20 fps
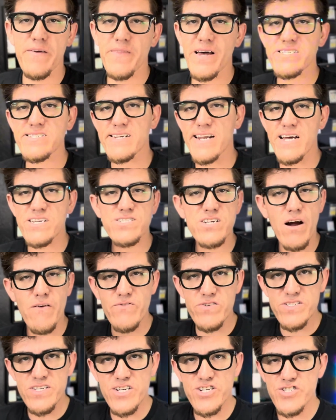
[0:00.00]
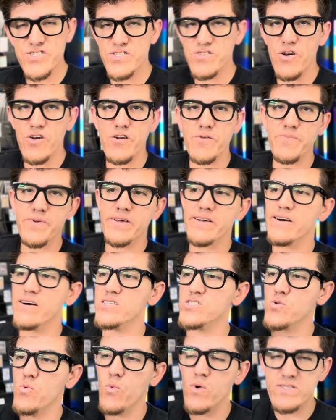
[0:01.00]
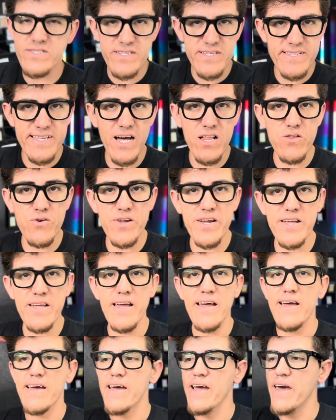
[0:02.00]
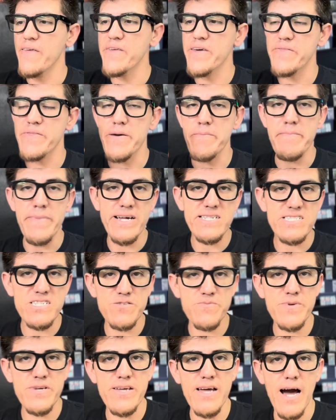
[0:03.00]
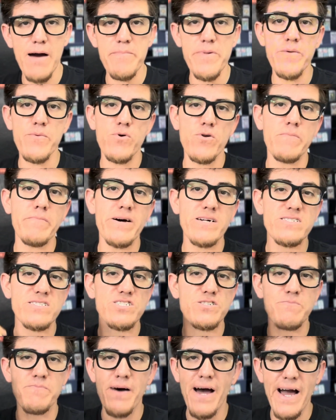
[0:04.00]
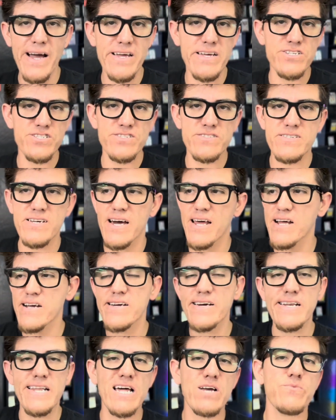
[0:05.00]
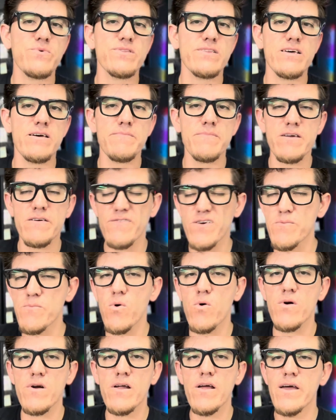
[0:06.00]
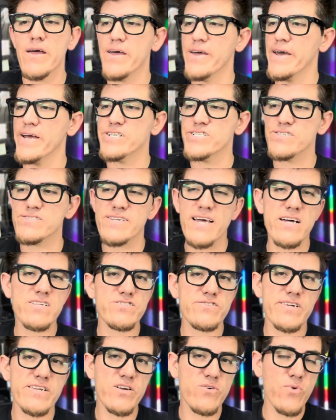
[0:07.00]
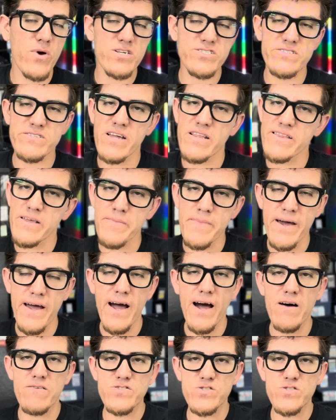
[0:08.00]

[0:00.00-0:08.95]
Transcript: that's a nice conversation starter because once they download it and then they message me, I'm able to message back and just kind of connect with them even more and just answer any questions that they may have.